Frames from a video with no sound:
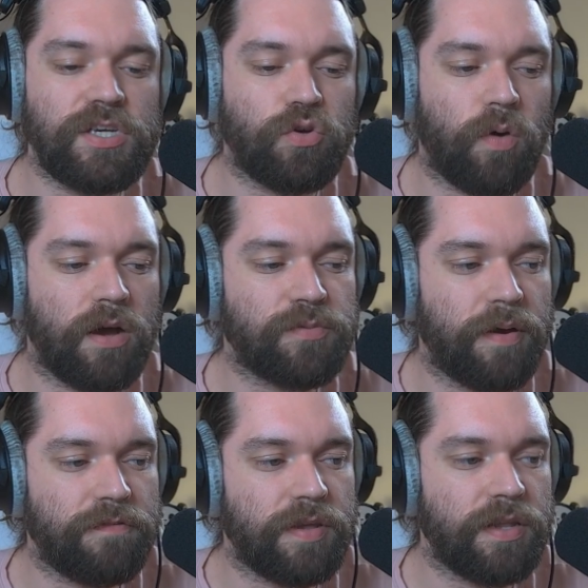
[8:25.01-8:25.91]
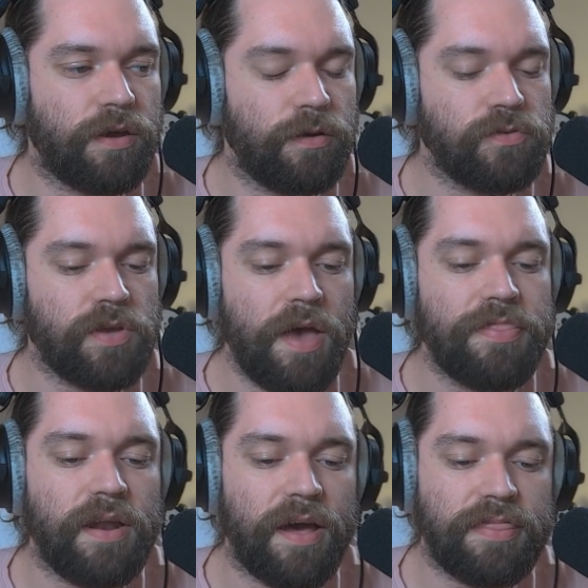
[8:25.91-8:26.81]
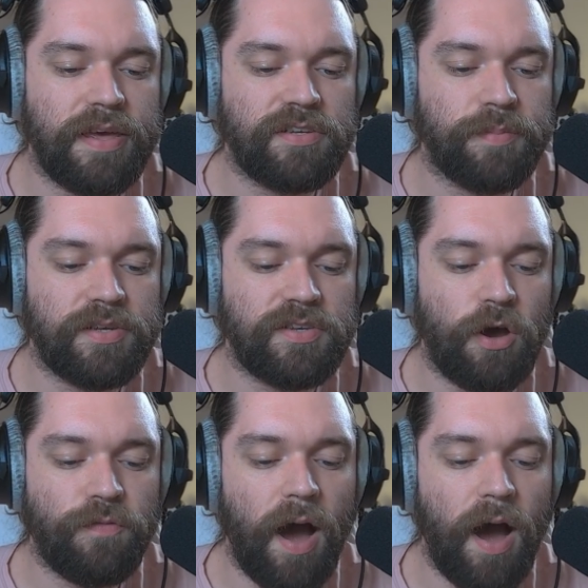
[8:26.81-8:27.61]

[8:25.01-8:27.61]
across my videos that I think to myself,